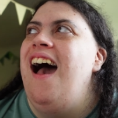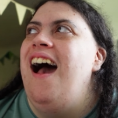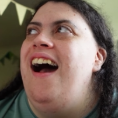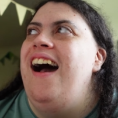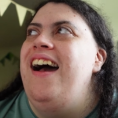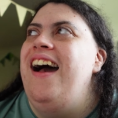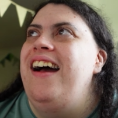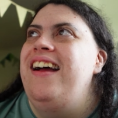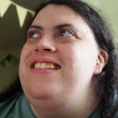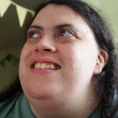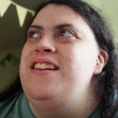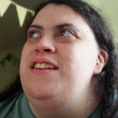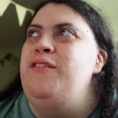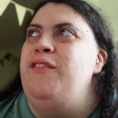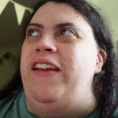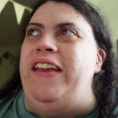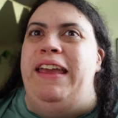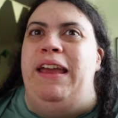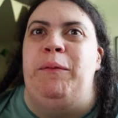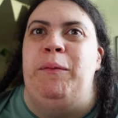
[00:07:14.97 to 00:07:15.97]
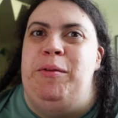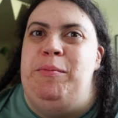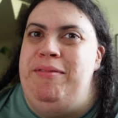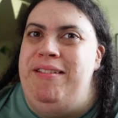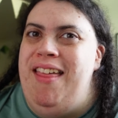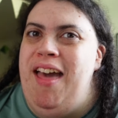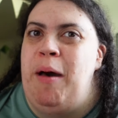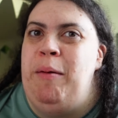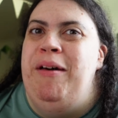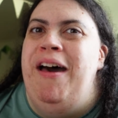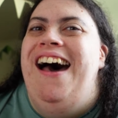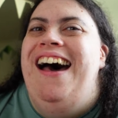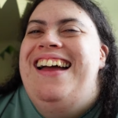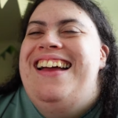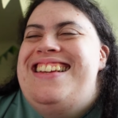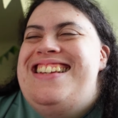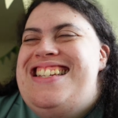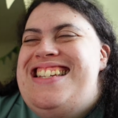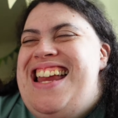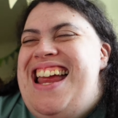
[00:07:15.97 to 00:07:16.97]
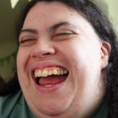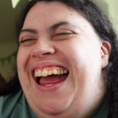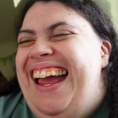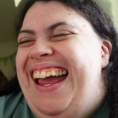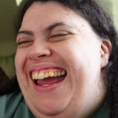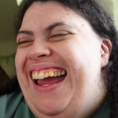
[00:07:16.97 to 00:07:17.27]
I didn't think it would be that much.